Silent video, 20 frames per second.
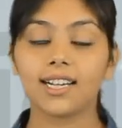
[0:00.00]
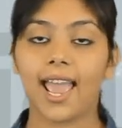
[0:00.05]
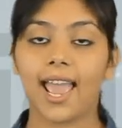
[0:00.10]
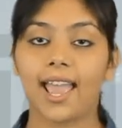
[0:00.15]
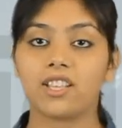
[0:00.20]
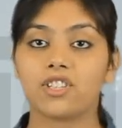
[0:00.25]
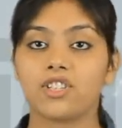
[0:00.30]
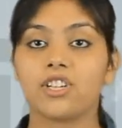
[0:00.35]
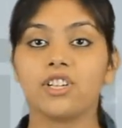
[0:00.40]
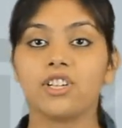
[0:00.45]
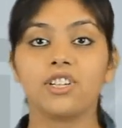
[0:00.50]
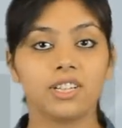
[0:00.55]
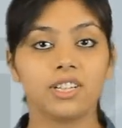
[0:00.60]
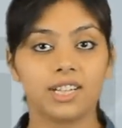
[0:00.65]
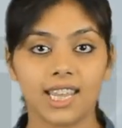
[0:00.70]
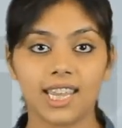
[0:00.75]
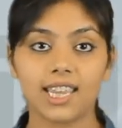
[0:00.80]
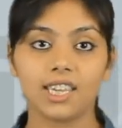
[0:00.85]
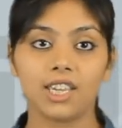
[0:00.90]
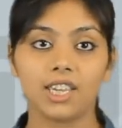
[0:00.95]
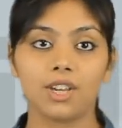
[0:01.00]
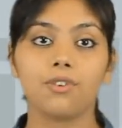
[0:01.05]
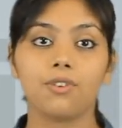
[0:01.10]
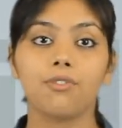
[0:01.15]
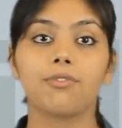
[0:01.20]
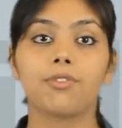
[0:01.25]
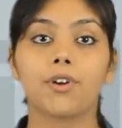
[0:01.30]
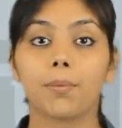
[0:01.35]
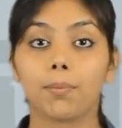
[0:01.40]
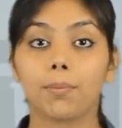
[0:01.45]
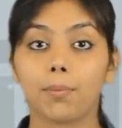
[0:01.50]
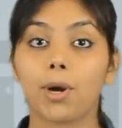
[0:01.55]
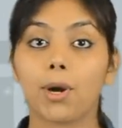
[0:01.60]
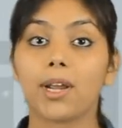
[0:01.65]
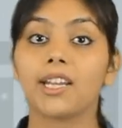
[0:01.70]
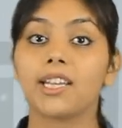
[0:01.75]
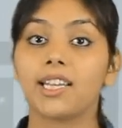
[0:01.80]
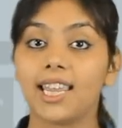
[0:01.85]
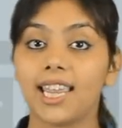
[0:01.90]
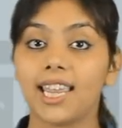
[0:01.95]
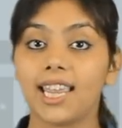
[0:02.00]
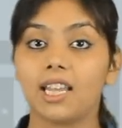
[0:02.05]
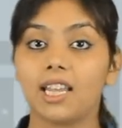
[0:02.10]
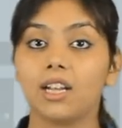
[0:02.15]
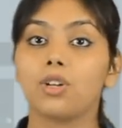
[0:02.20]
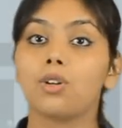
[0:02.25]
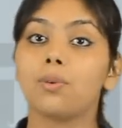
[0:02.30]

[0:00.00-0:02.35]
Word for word: tangent DQ from point D